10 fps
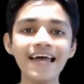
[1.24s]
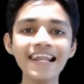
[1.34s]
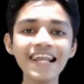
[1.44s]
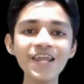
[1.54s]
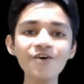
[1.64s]

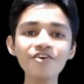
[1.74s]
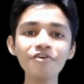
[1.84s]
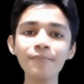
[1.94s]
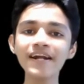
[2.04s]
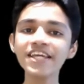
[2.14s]
Hello
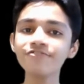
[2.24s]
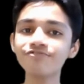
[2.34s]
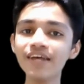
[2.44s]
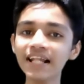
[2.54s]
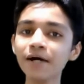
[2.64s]
everybody,
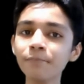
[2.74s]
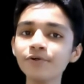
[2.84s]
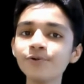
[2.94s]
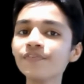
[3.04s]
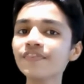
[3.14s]
welcome
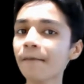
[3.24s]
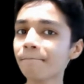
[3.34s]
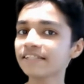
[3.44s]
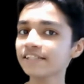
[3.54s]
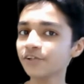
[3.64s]
to the
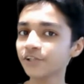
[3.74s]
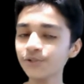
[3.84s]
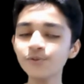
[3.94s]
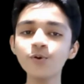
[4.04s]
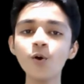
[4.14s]
episode
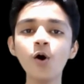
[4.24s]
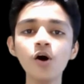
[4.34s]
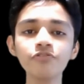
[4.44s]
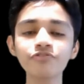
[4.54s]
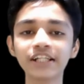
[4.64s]
2
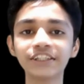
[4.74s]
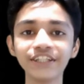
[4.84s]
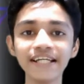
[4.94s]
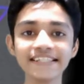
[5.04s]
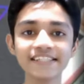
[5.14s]
of the
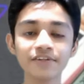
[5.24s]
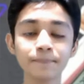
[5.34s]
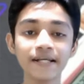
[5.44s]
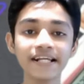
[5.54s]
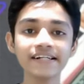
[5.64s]
Chess
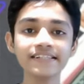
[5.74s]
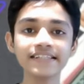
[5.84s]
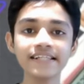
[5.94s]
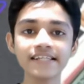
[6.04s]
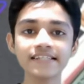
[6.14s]
with Beginner
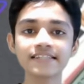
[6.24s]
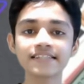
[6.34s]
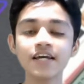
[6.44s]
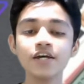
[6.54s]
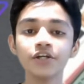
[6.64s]
series.
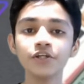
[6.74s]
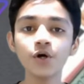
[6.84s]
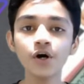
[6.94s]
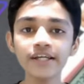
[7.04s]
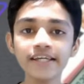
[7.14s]

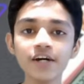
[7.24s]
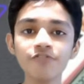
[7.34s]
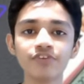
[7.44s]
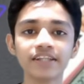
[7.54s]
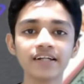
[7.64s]
You are here
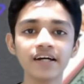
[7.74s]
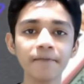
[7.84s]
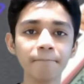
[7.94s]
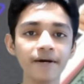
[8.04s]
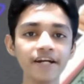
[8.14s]
with
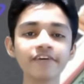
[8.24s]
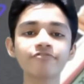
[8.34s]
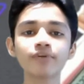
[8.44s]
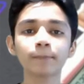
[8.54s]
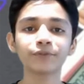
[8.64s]
Karan Parekh
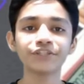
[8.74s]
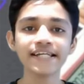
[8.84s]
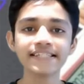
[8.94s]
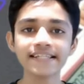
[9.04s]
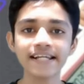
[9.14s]
from
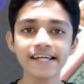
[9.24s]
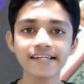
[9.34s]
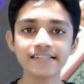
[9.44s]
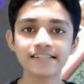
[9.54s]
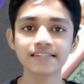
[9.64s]
Chess
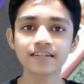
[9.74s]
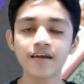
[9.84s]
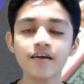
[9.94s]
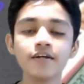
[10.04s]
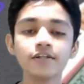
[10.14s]
Craze.
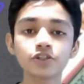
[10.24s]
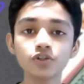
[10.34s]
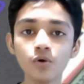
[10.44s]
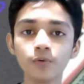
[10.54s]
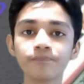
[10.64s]

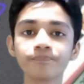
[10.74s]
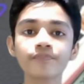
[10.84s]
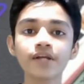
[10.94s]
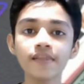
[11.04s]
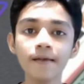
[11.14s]
So,
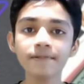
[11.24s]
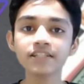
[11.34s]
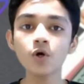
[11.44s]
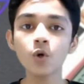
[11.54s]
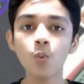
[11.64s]
in the
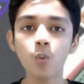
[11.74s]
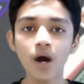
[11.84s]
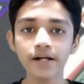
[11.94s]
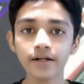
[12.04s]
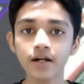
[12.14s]
episode
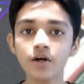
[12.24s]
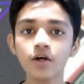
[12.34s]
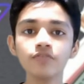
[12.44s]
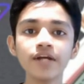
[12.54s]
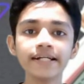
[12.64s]
1,
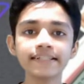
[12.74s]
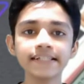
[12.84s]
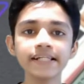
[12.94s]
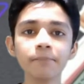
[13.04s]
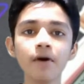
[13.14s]
we had
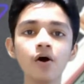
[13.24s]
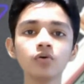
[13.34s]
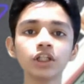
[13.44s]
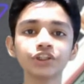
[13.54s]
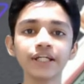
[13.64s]
seen
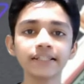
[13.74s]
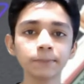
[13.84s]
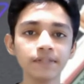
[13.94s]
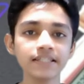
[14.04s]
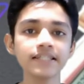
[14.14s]
about the
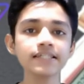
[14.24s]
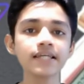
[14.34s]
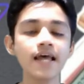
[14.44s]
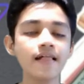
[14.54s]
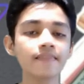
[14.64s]
chess pieces,
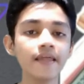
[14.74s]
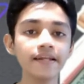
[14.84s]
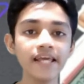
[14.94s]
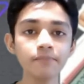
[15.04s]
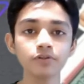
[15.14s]
the
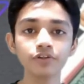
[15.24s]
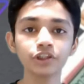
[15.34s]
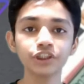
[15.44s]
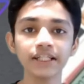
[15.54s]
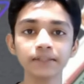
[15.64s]
names of
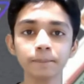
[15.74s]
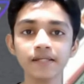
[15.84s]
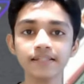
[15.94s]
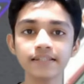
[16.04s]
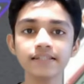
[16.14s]
the chess
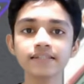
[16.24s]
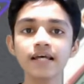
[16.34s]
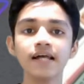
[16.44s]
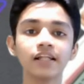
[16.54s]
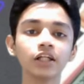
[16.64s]
pieces,
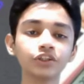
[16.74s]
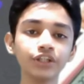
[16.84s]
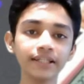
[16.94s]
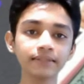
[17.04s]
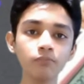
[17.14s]
the
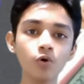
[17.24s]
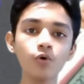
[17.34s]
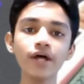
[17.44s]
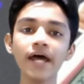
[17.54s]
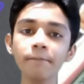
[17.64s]
chess
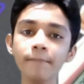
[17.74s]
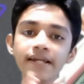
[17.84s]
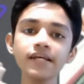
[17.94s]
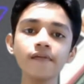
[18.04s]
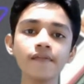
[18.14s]
board and
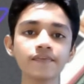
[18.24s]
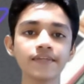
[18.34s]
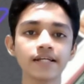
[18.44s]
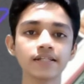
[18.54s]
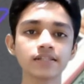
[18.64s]
many other
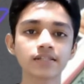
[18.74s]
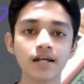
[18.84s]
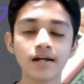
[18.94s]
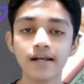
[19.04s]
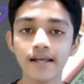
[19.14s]
things.
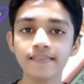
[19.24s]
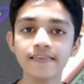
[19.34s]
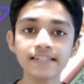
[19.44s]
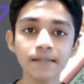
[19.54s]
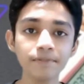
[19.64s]
In
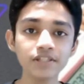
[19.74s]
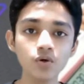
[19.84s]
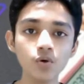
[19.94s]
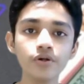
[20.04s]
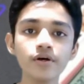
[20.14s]
this
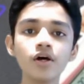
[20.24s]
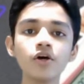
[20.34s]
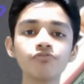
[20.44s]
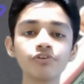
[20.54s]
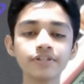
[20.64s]
episode,
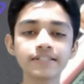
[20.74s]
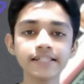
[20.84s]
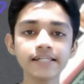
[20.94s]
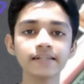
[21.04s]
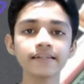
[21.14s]
we will
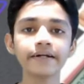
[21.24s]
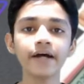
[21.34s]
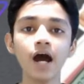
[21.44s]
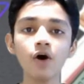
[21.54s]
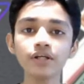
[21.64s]
see that
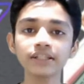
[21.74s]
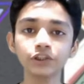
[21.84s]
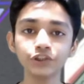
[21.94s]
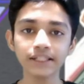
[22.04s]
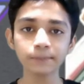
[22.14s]
how does the
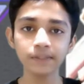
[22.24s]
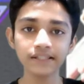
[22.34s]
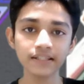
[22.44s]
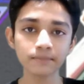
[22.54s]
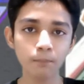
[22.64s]
chess
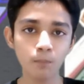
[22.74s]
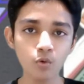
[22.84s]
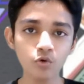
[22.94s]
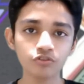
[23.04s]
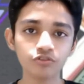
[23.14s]
pieces
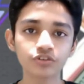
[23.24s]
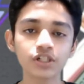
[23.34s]
move,